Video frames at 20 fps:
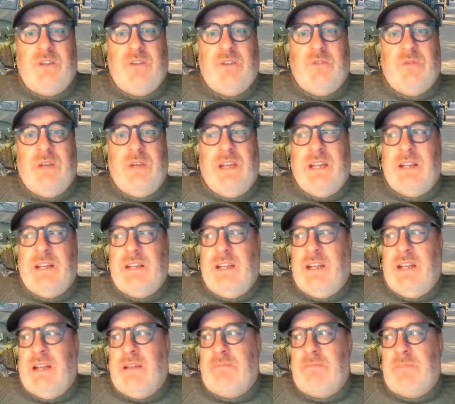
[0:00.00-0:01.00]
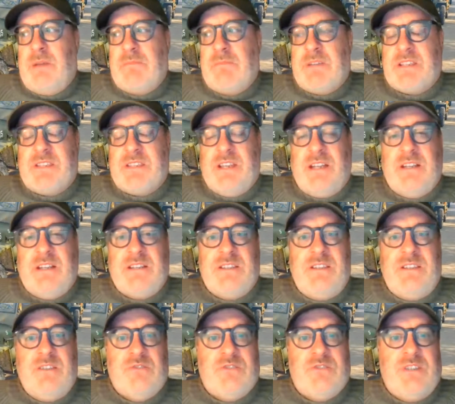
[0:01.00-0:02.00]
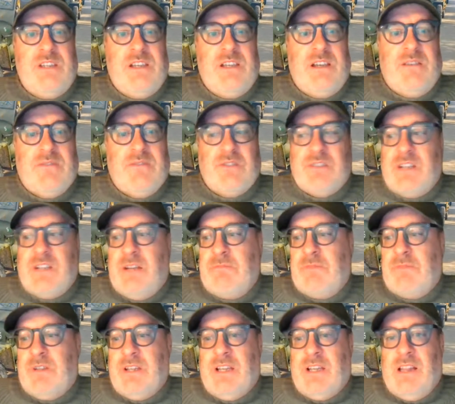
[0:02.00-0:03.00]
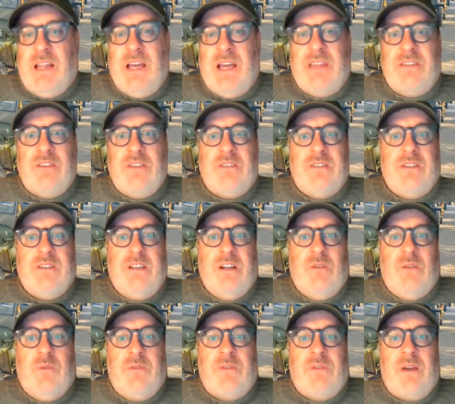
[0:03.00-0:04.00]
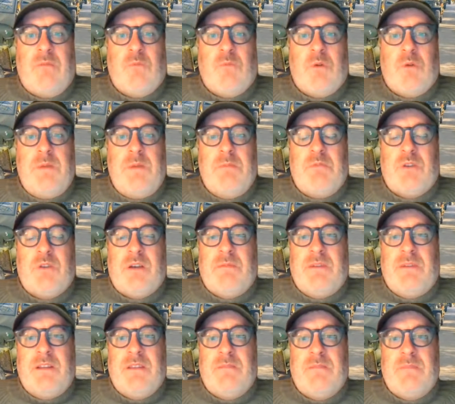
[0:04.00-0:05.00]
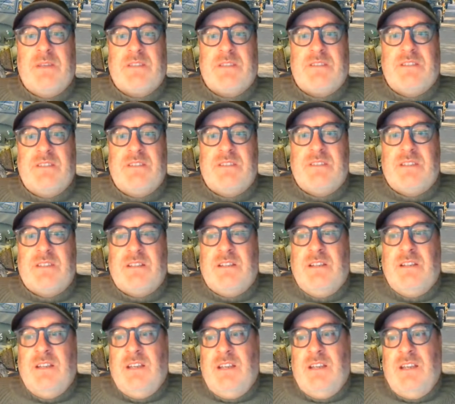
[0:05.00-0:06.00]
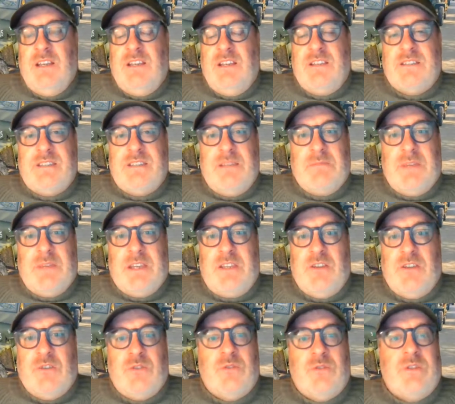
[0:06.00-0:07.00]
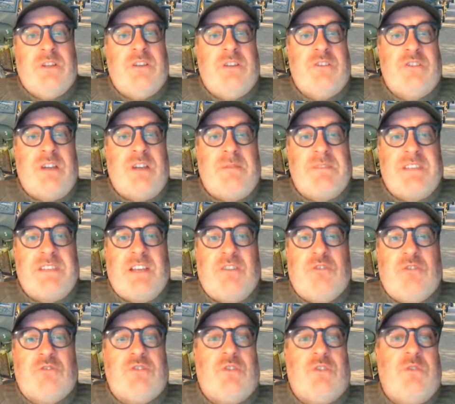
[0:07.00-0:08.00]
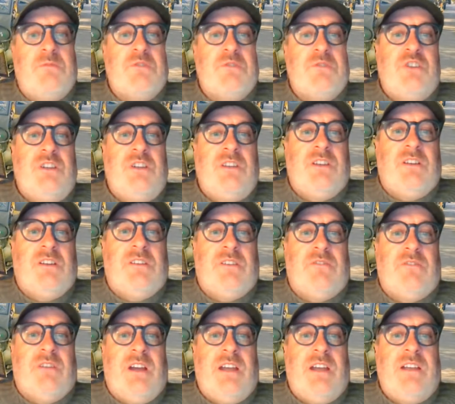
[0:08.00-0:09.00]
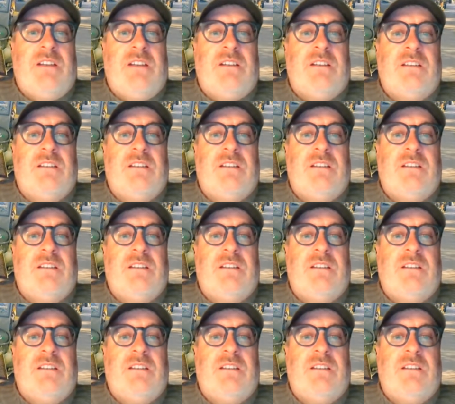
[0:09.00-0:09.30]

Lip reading: you, and I'm excited to see your seat covers, and I'm really glad that we've got more people coming into the business, and it seemed like you're doing a good job. Is that your sewing machine there on the right?